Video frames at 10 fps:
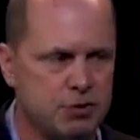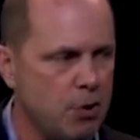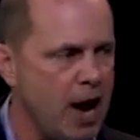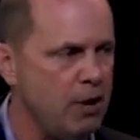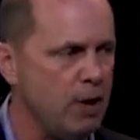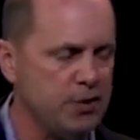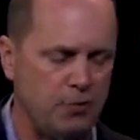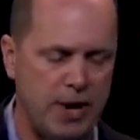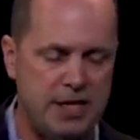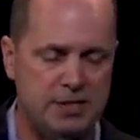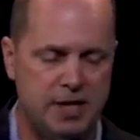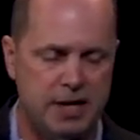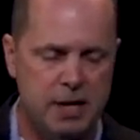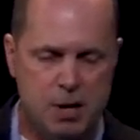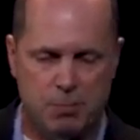So how do I
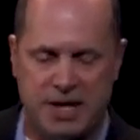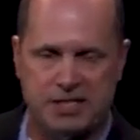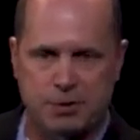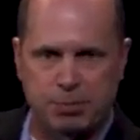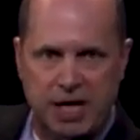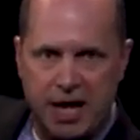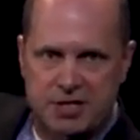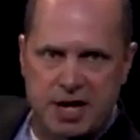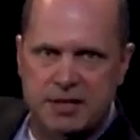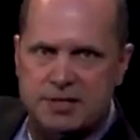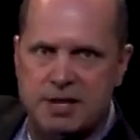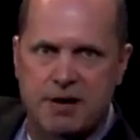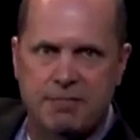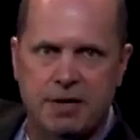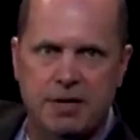translate my supply chain
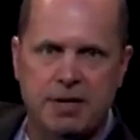stuff